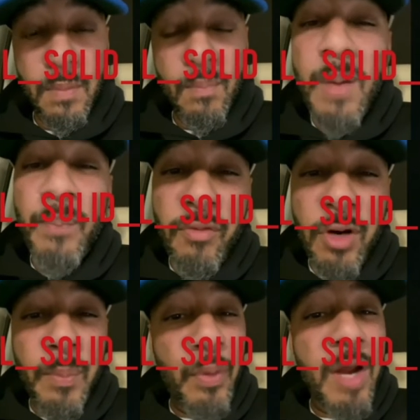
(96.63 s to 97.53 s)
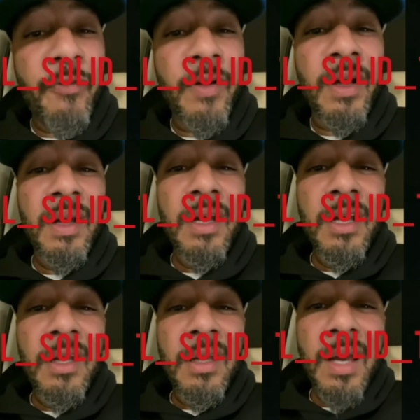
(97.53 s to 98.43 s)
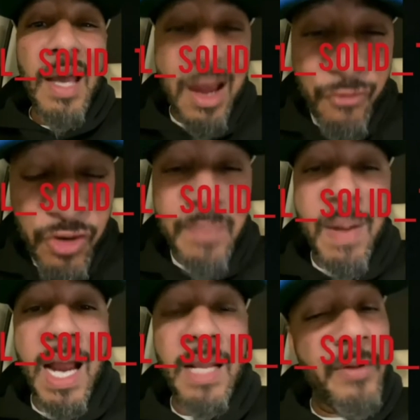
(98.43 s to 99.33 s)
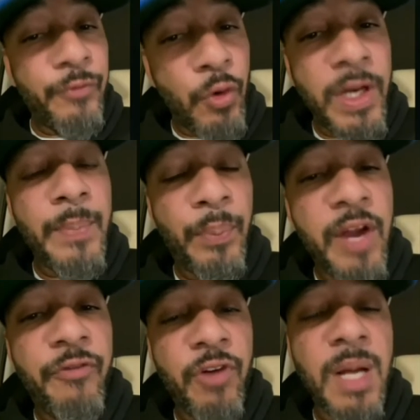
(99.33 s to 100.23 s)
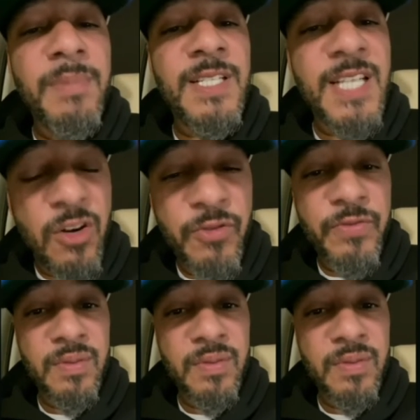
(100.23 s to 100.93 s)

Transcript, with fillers: My brother would pray for everybody before he prayed for himself.